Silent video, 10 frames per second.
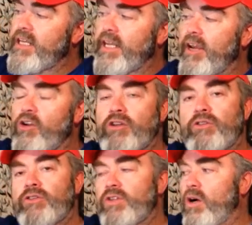that
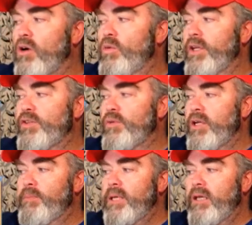characters always
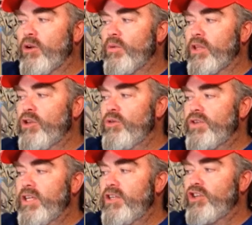reappear with a new
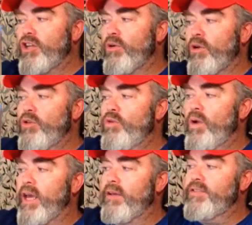teaching or a new
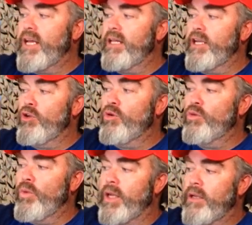way of telling an
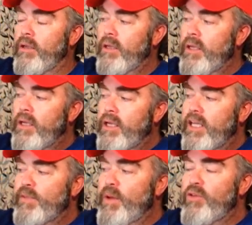old one.
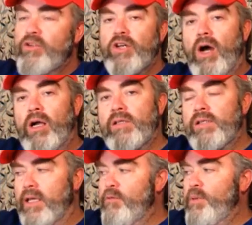His mother
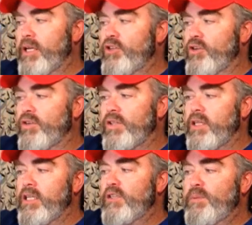talks in pictures,
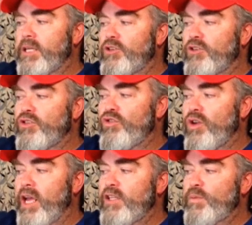and these pictures
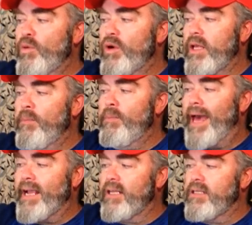transport him
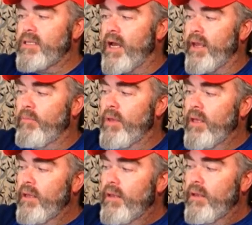back in time.
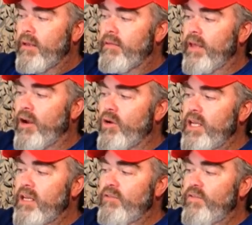There he
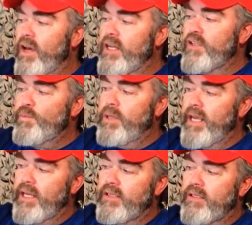can find his
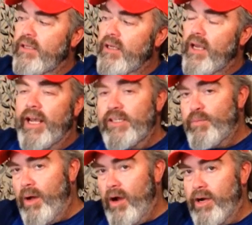place as
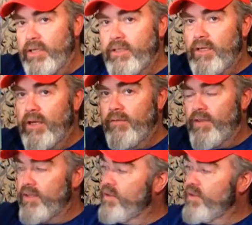part of this